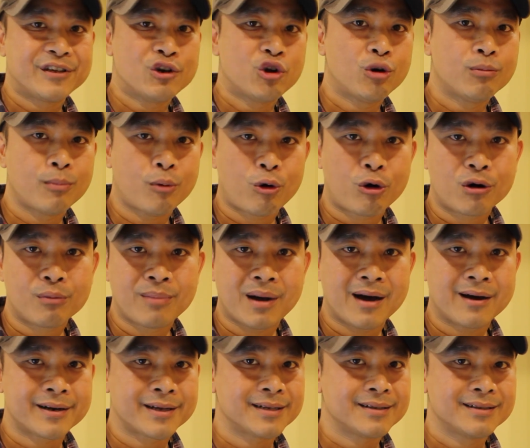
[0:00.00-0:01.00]
you know more
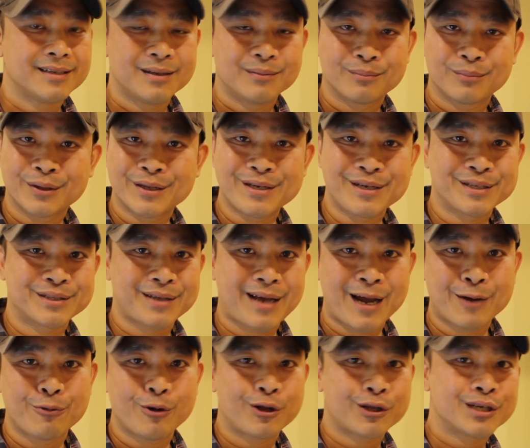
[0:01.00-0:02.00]
about it, please,
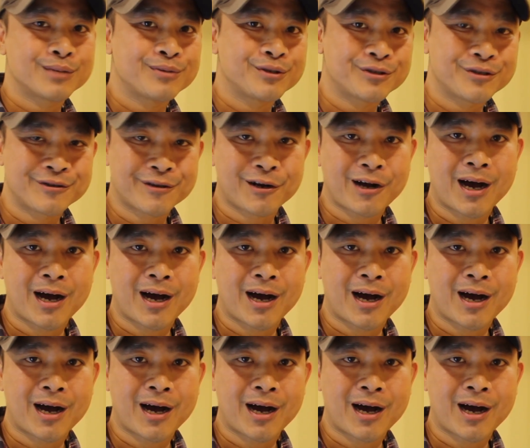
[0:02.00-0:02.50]
I welcome you to the